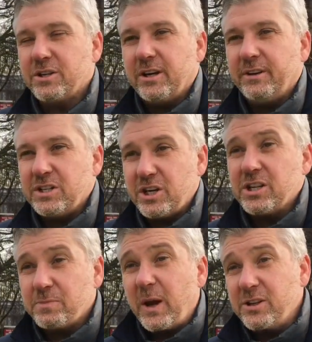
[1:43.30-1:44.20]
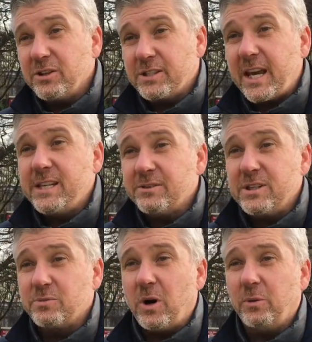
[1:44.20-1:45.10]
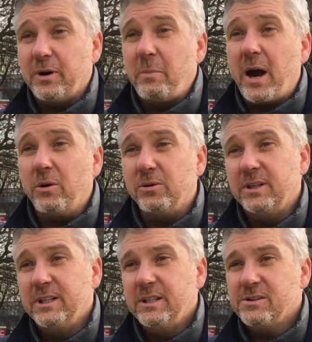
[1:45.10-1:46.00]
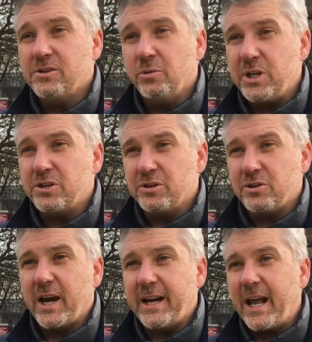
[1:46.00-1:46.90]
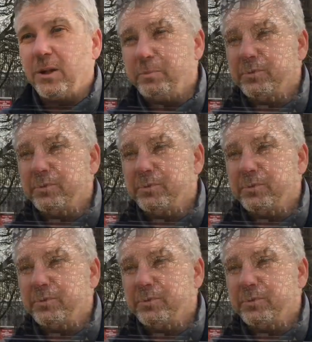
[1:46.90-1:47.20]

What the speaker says: Survey, geospatial data is what we're about, so we should try and help